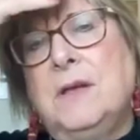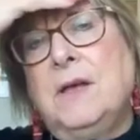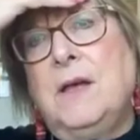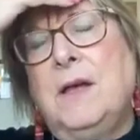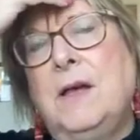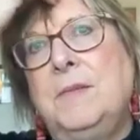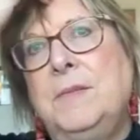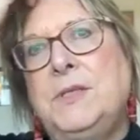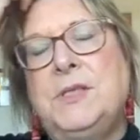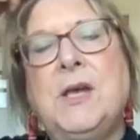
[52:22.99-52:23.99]

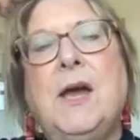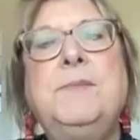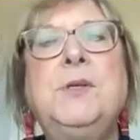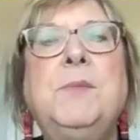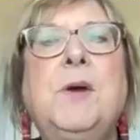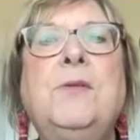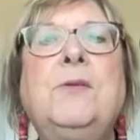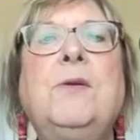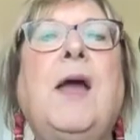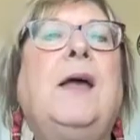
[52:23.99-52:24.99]
Um, it's time to mow the
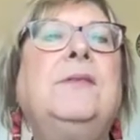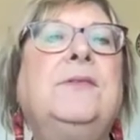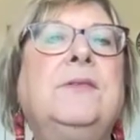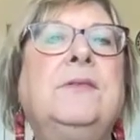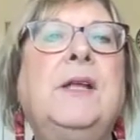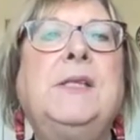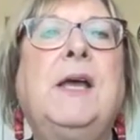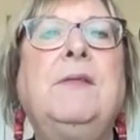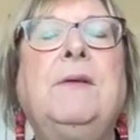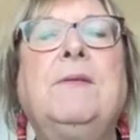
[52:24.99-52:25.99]
grass. That's
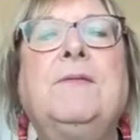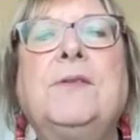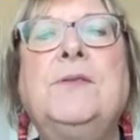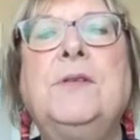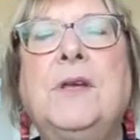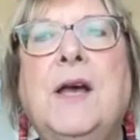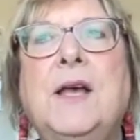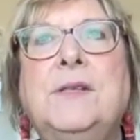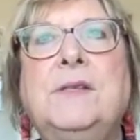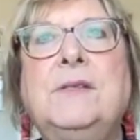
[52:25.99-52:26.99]
how they refer to the
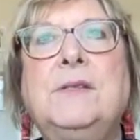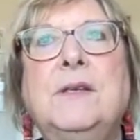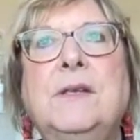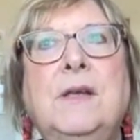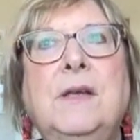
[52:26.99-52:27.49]
Gazans. Yeah.